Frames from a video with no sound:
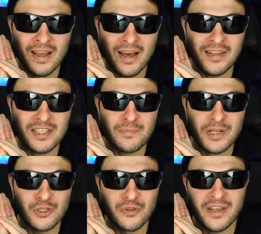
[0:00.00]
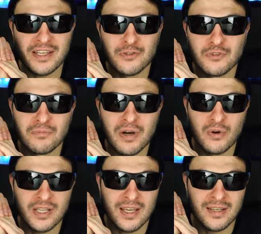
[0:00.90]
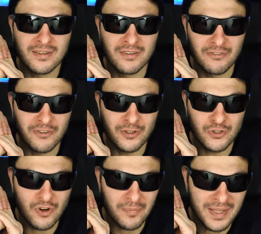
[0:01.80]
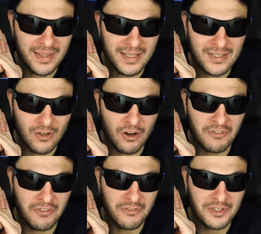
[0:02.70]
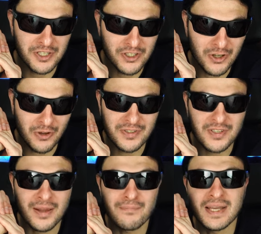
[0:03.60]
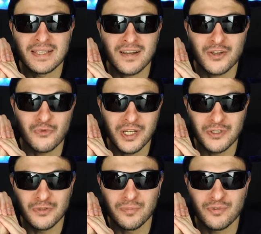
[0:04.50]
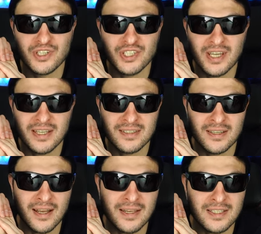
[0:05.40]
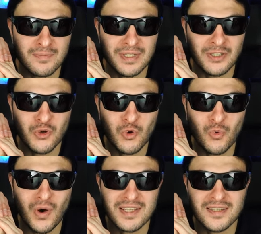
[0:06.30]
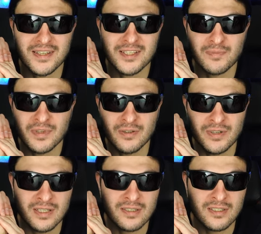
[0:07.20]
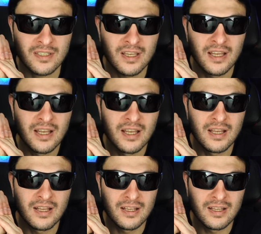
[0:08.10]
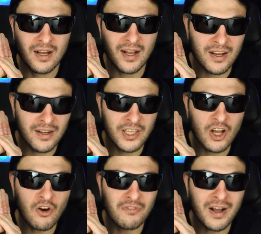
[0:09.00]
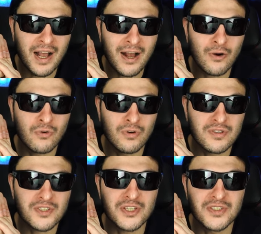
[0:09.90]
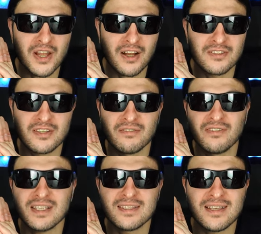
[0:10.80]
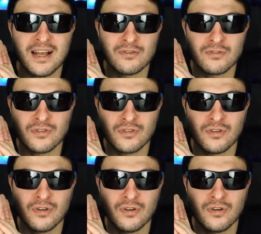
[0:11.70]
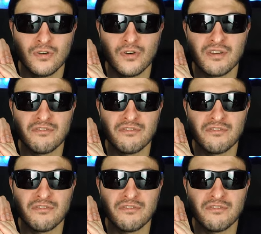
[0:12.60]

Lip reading: And a special thank you to Mo again for dropping this off for such a long time, mate. I really do appreciate it, and it's been quite an experience. I can't get over how seductive it sounds on a